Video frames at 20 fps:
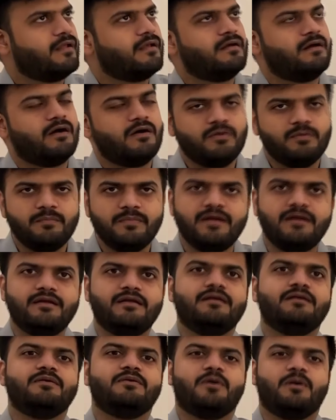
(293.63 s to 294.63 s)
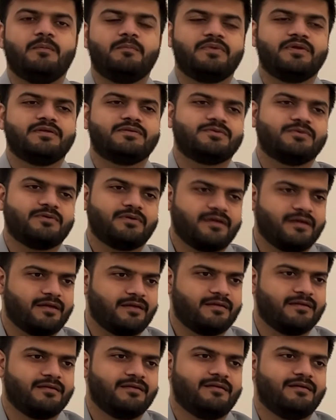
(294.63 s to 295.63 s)
Government and corporates,
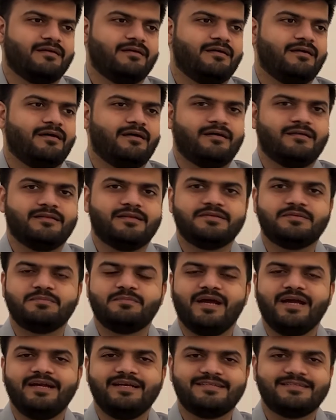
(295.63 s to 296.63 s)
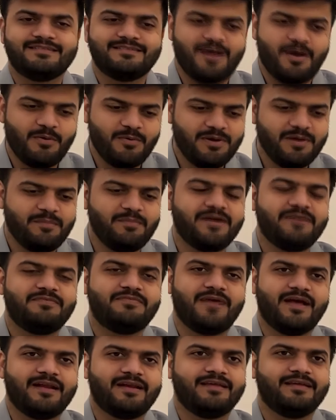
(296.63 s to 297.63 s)
okay. This might sound a bit
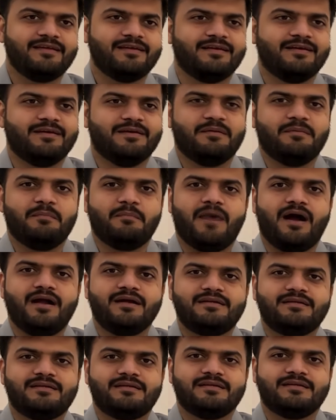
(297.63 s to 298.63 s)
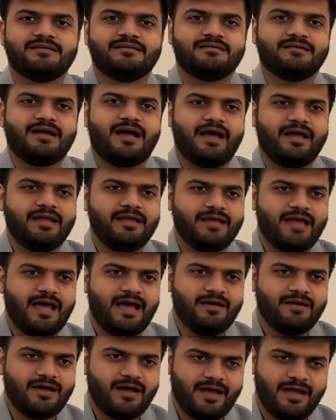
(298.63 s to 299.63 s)
funny, but I
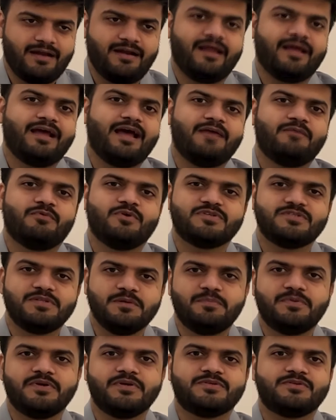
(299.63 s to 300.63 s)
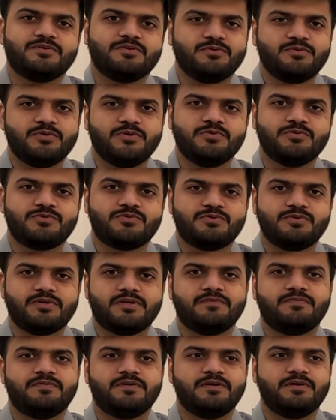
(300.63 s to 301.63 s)
was the person who used to
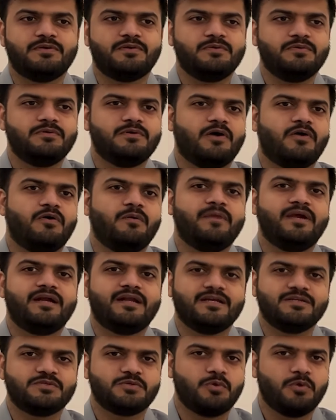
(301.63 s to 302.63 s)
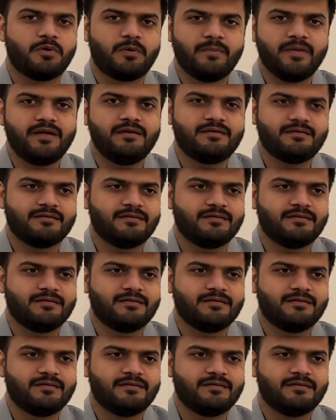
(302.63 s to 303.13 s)
refer to government as gourmet.